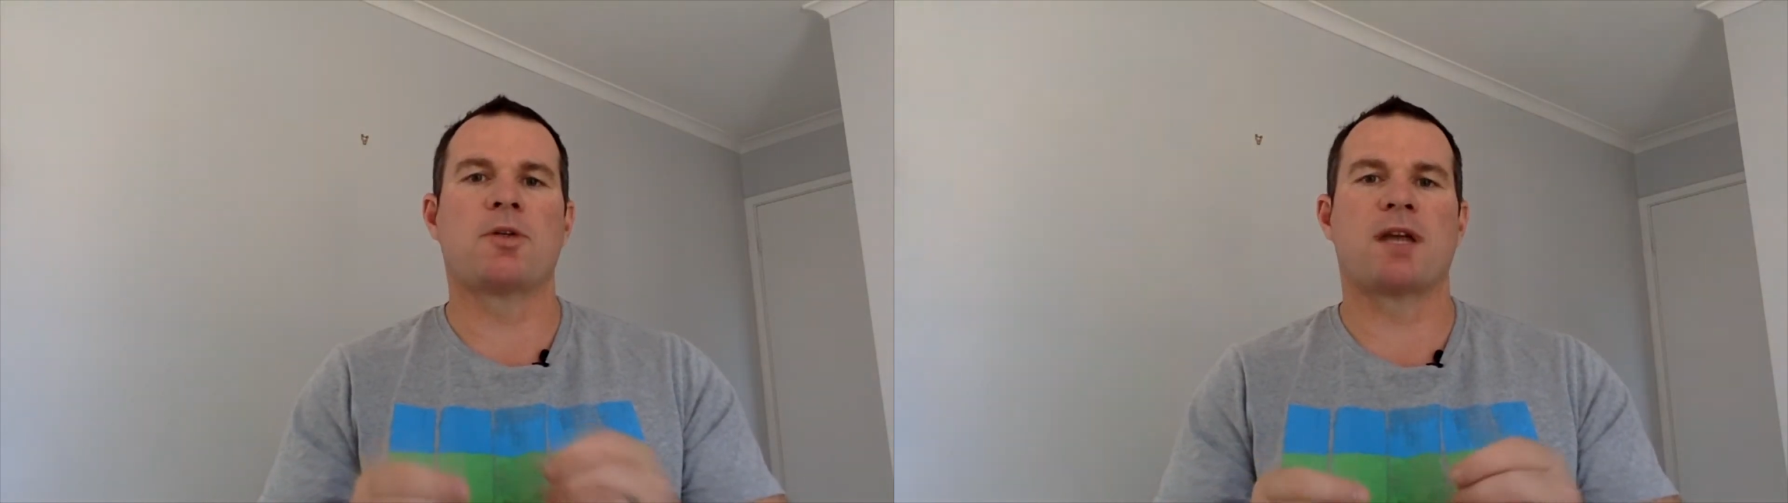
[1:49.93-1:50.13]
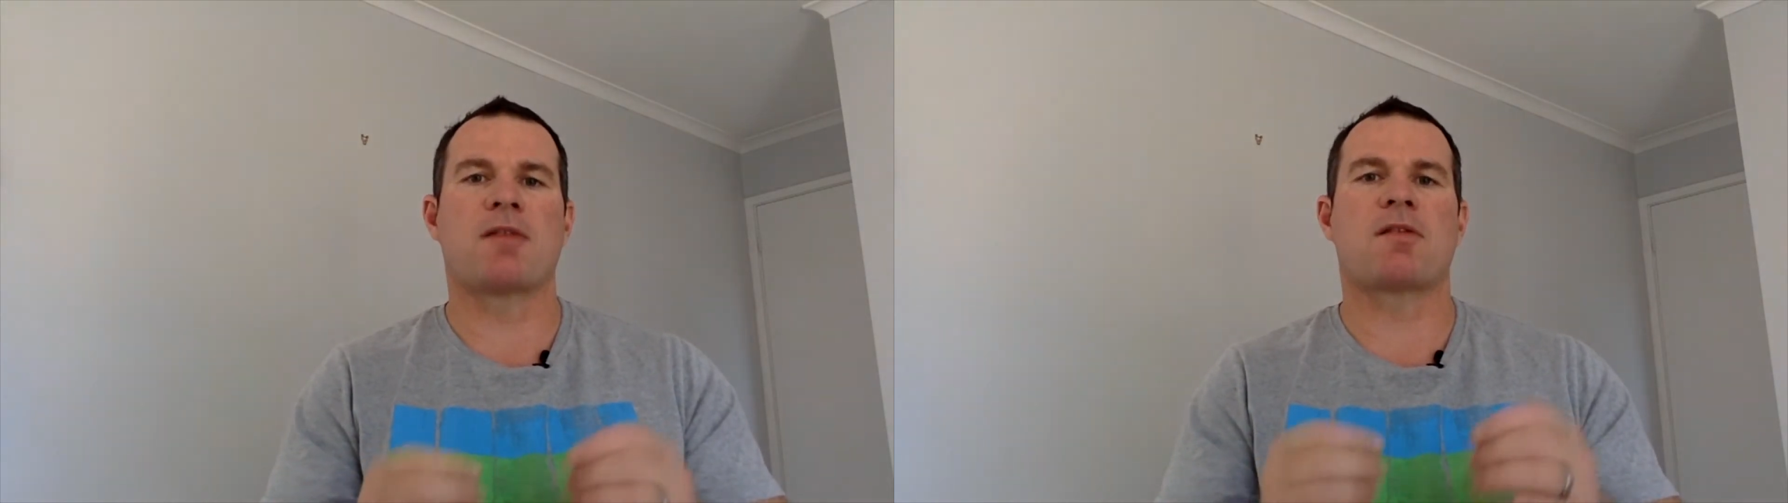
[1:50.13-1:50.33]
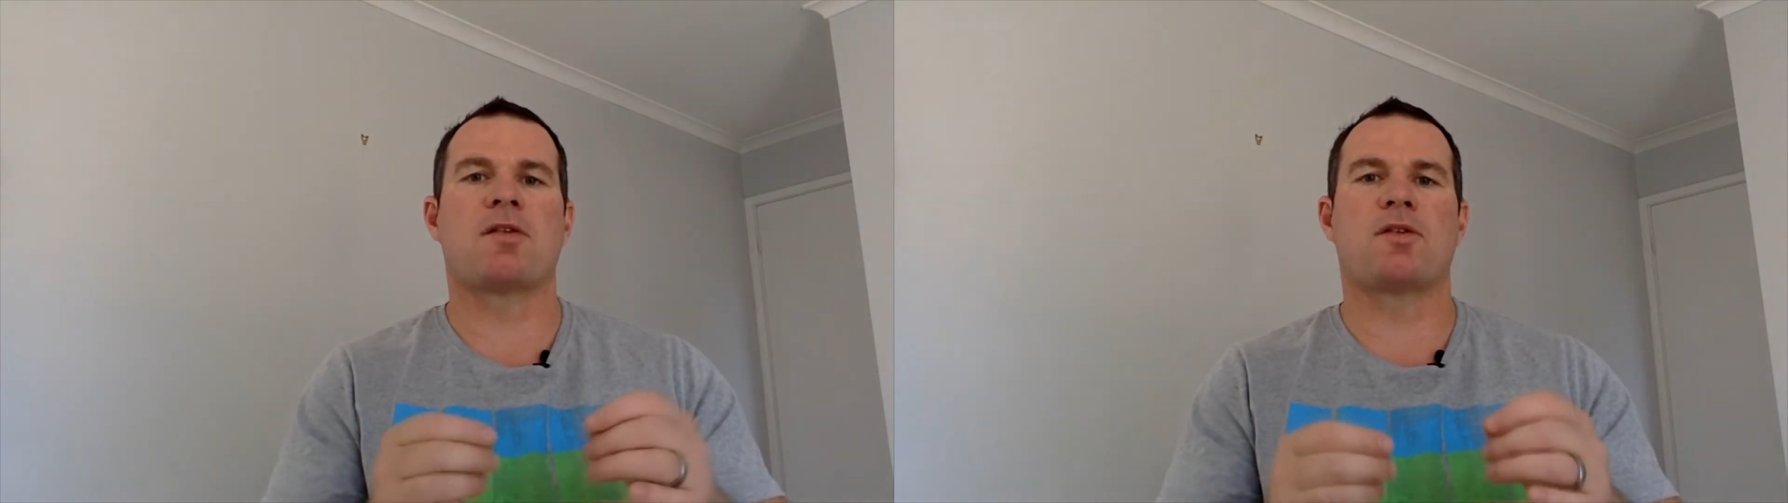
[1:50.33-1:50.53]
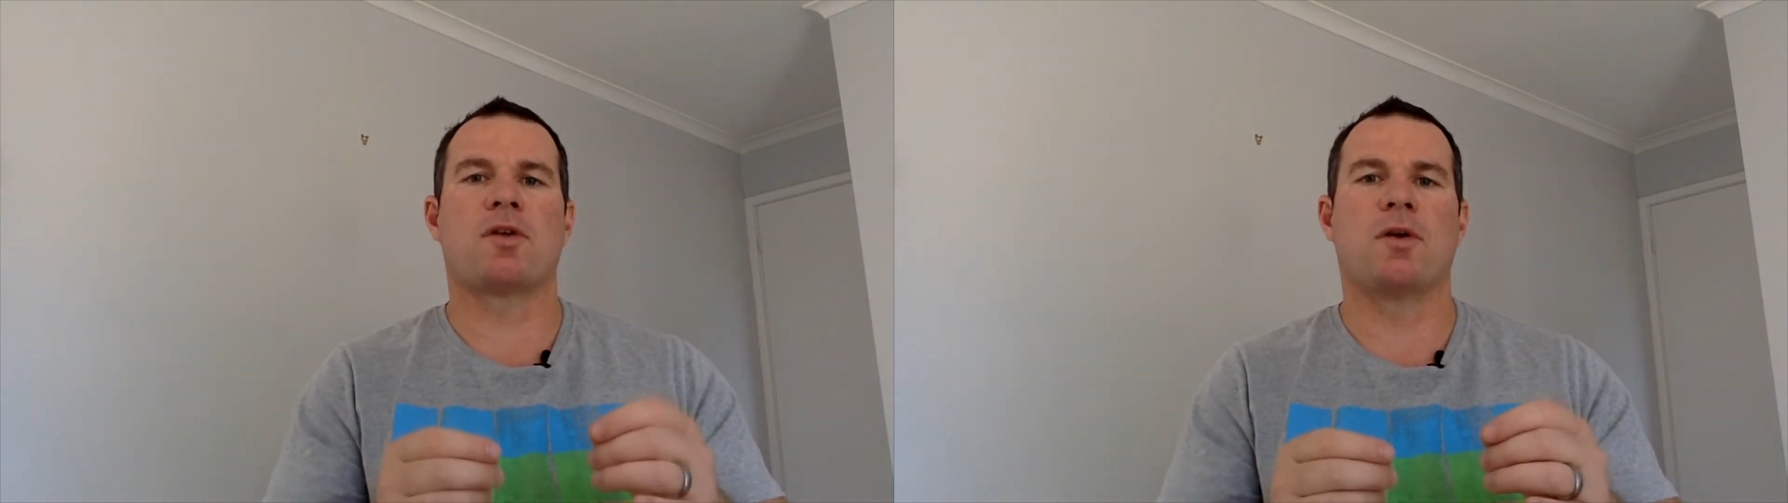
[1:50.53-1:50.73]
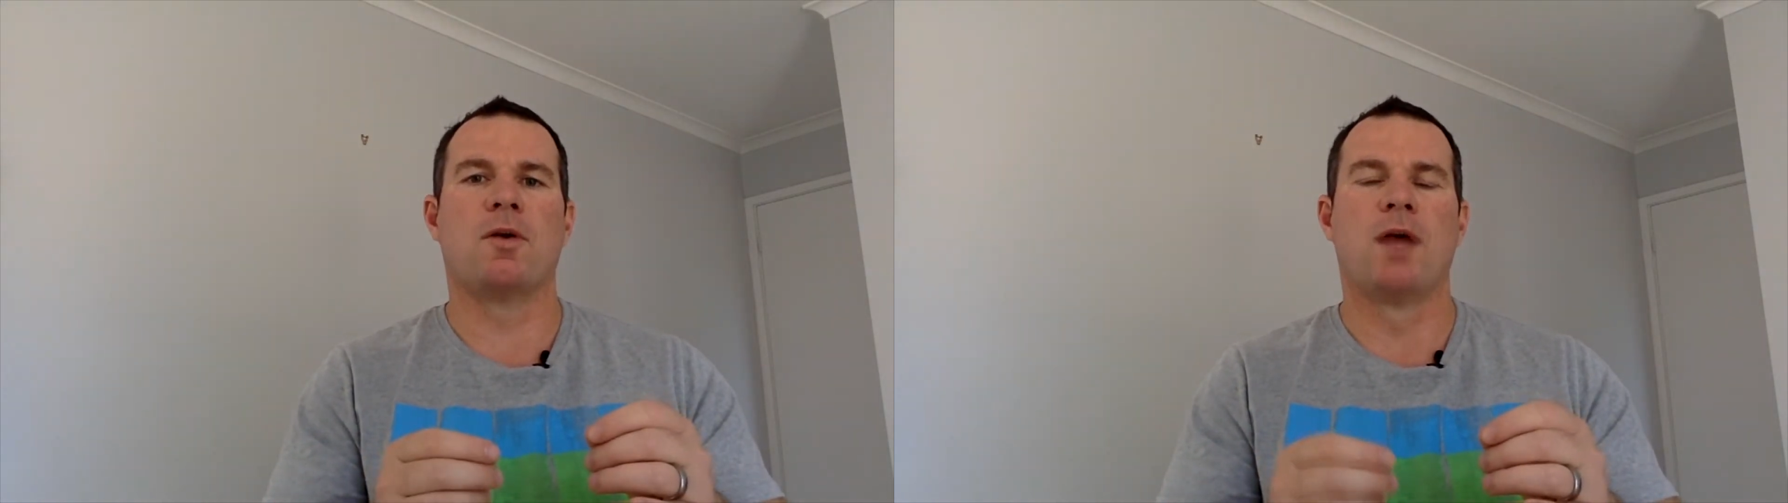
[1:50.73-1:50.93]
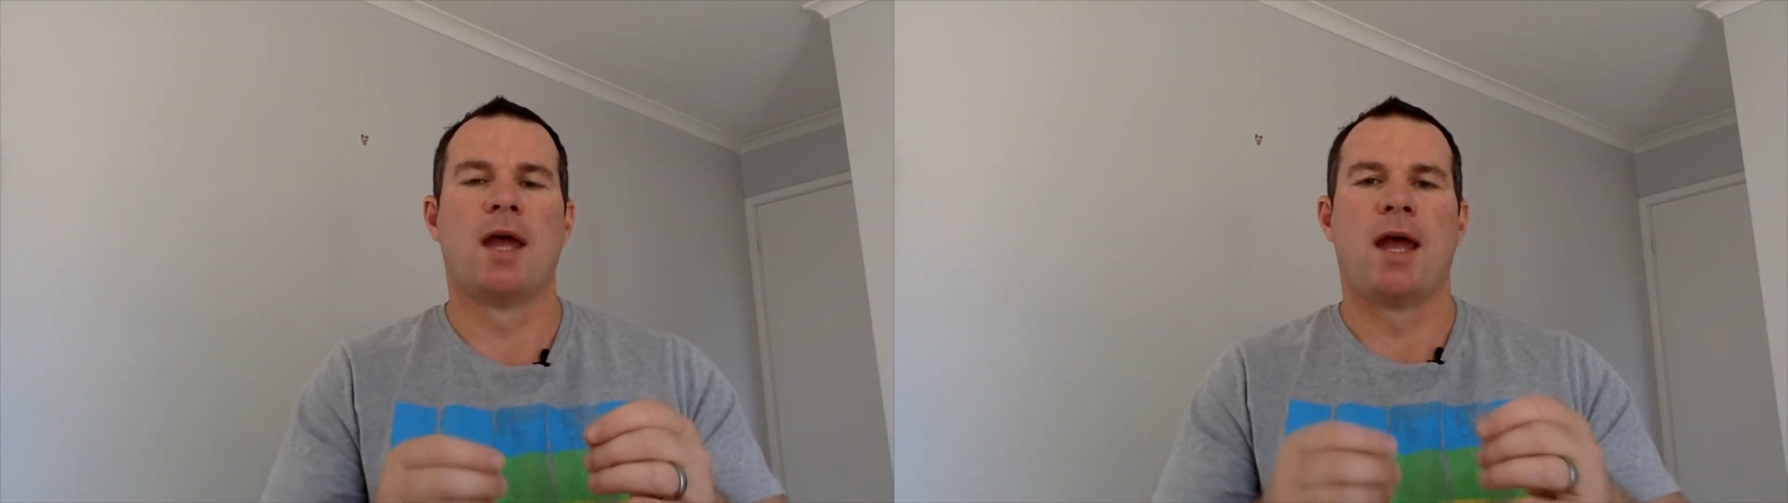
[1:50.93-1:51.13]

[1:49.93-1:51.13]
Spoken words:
test to do,